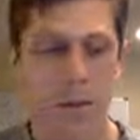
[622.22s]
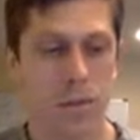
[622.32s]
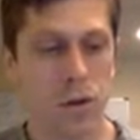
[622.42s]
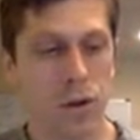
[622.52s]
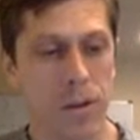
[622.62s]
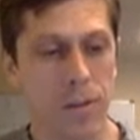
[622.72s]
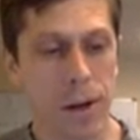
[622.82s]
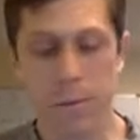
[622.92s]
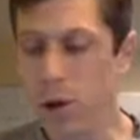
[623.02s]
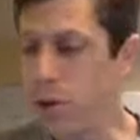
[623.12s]
u
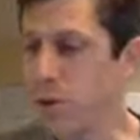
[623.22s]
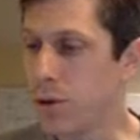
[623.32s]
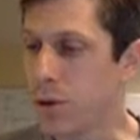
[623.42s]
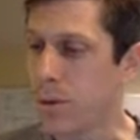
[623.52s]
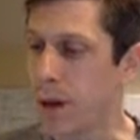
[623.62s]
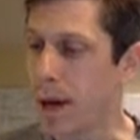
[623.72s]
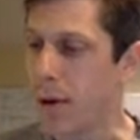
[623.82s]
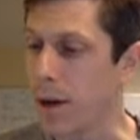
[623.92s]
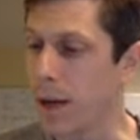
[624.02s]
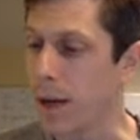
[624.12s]
to the
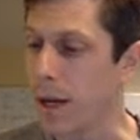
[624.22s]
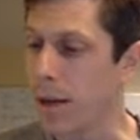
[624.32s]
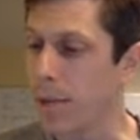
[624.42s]
power n,